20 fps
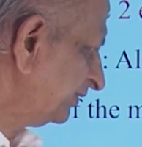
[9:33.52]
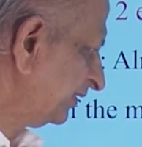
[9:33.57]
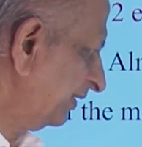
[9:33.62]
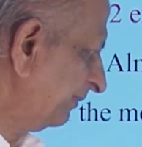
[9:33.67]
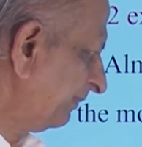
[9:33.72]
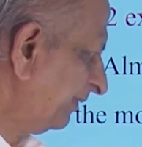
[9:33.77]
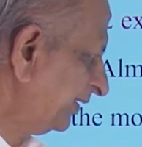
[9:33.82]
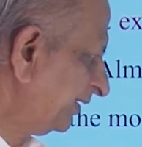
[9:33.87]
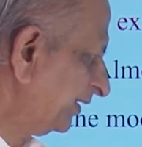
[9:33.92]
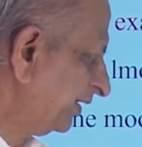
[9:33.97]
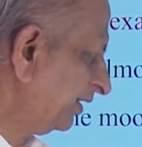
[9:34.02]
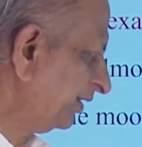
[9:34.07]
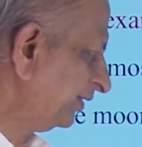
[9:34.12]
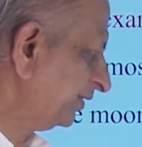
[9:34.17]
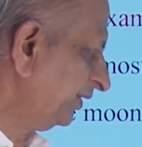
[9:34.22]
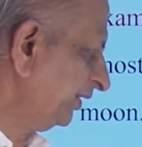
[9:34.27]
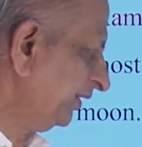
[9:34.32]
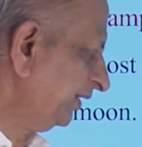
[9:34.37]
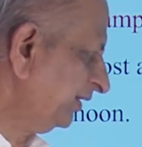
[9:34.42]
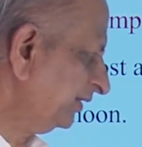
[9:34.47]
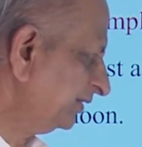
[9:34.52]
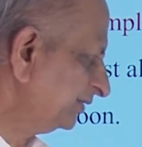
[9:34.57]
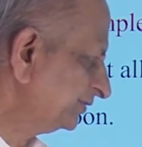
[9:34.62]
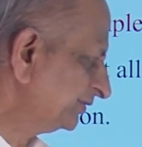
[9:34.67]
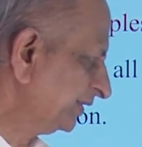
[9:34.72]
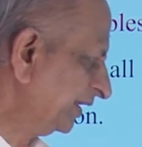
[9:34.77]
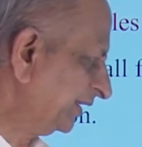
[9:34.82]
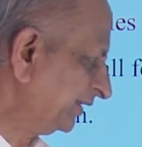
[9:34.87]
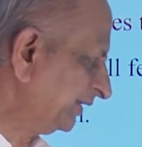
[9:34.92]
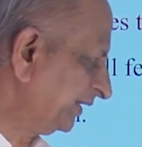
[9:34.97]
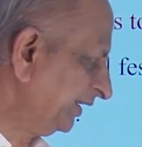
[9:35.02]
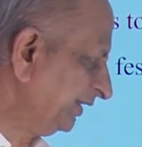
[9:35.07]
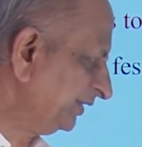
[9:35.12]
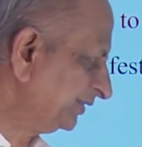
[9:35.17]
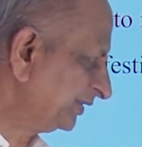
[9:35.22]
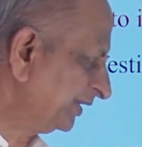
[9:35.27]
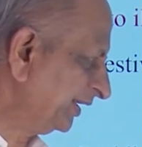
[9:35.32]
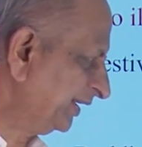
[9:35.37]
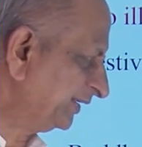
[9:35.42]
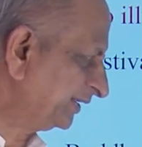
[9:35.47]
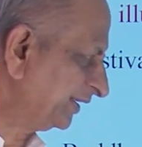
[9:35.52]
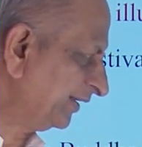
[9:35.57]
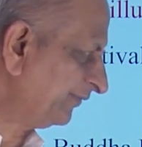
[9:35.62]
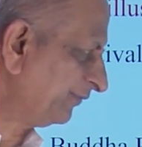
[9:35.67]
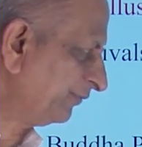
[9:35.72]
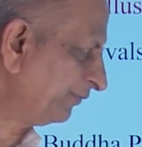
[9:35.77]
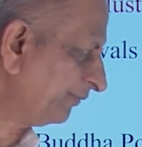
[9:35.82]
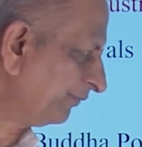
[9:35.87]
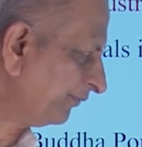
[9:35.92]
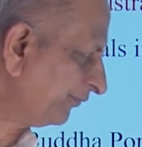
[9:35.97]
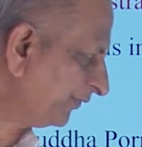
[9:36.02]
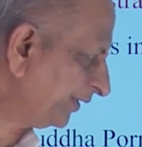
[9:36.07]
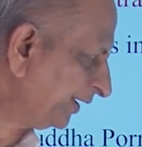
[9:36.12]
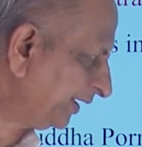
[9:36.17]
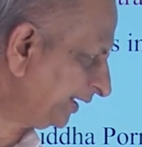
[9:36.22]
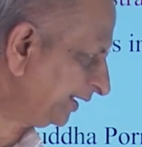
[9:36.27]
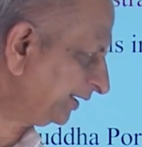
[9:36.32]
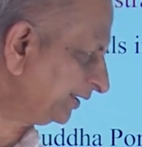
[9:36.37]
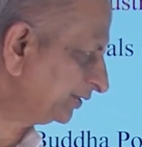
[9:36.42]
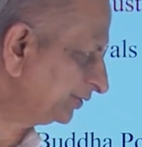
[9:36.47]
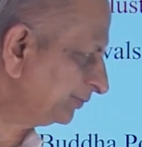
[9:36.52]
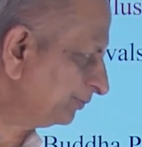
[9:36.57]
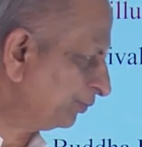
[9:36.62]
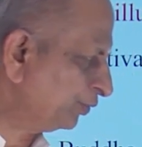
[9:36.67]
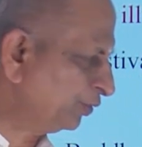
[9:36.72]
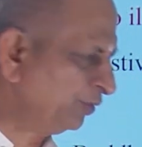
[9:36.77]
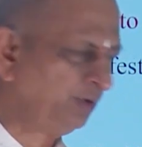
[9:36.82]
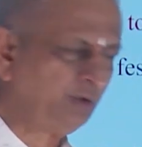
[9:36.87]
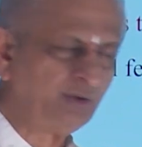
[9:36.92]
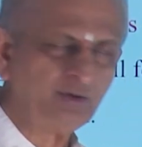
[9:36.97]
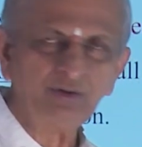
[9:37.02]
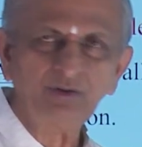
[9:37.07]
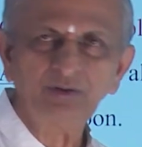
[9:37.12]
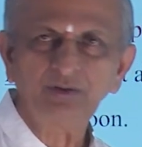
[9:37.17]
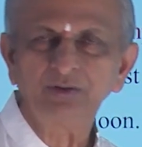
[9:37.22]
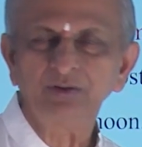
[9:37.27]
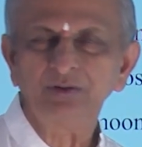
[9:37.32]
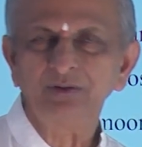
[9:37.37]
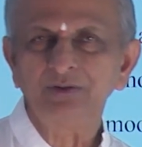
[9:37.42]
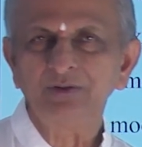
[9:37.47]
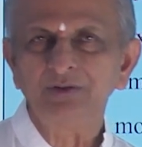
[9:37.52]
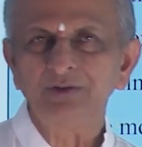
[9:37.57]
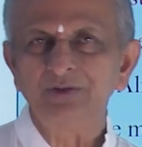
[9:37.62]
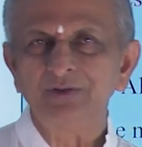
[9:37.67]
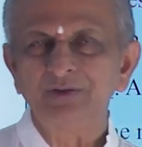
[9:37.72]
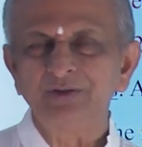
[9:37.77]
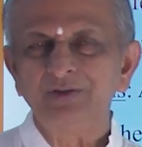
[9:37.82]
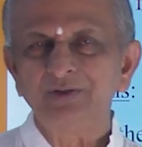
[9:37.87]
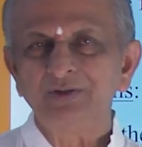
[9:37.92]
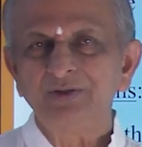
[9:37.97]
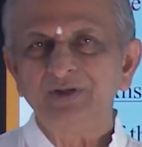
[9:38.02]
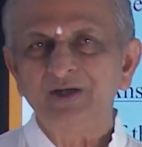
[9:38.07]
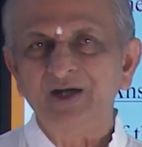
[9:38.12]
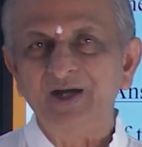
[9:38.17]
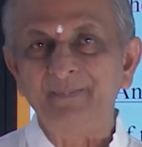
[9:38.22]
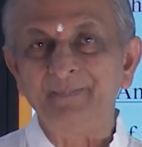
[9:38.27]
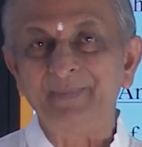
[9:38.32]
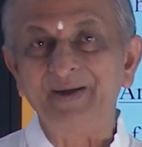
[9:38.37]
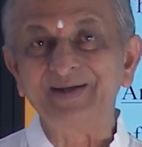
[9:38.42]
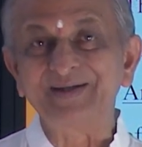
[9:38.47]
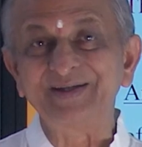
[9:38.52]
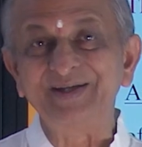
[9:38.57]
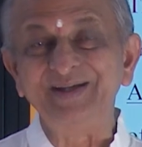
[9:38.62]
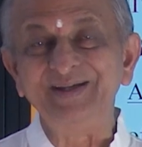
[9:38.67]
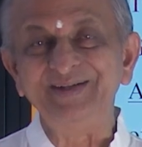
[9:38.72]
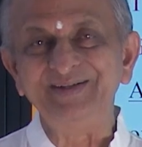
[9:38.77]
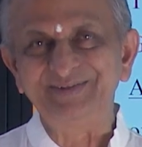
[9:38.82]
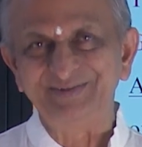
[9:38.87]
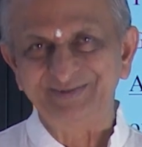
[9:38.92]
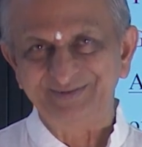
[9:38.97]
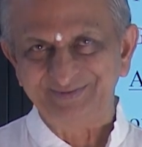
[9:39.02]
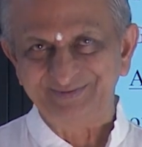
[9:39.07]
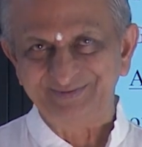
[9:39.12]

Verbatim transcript: is celebrated on the thirteenth night of waning moon. And Bakrid.